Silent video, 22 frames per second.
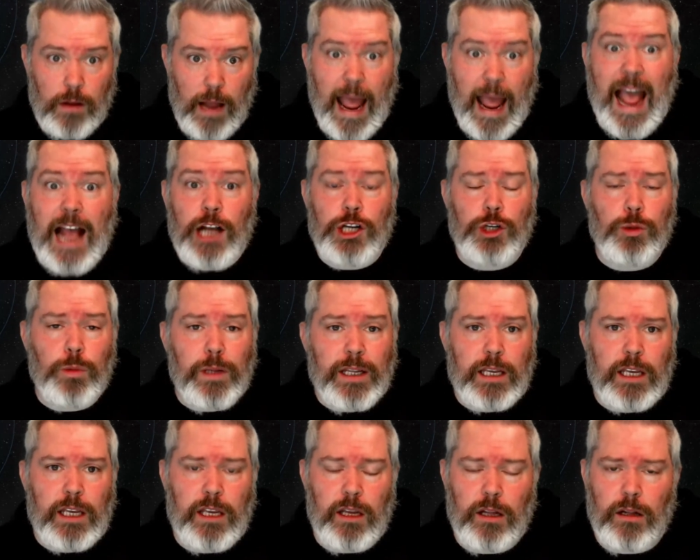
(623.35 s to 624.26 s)
actually
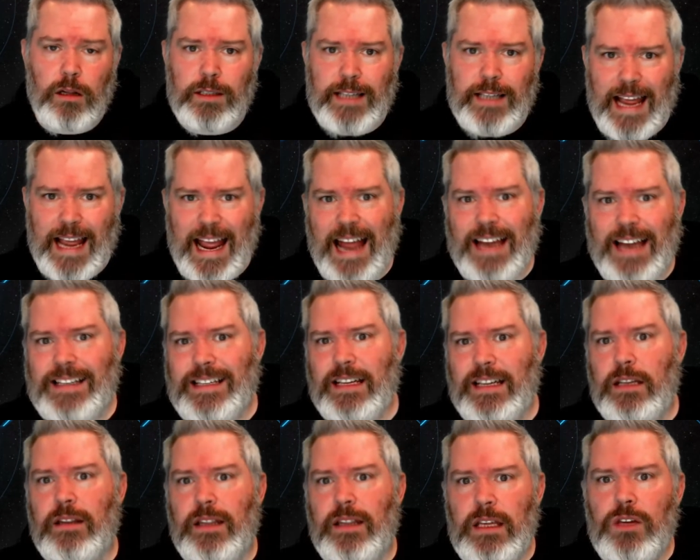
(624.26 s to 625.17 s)
killed,
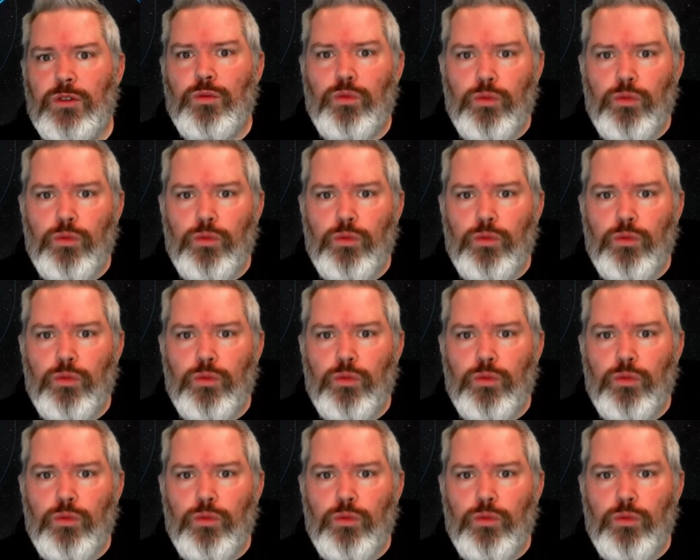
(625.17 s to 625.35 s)
ended the